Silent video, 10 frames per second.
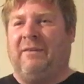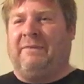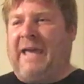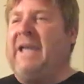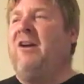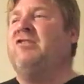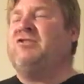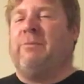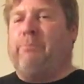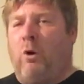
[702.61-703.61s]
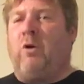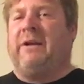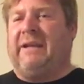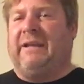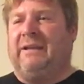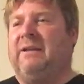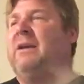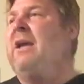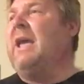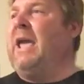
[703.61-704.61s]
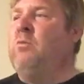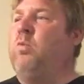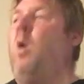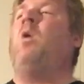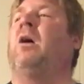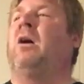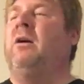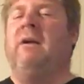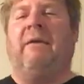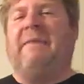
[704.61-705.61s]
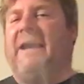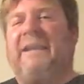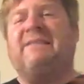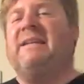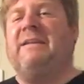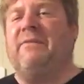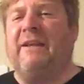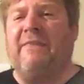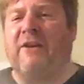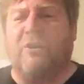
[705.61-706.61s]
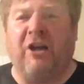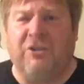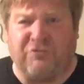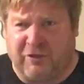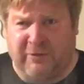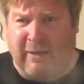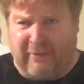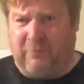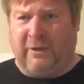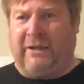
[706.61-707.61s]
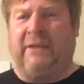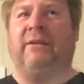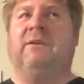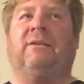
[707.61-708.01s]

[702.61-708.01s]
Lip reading: They are supporting a war that isn't even in their country, by the way.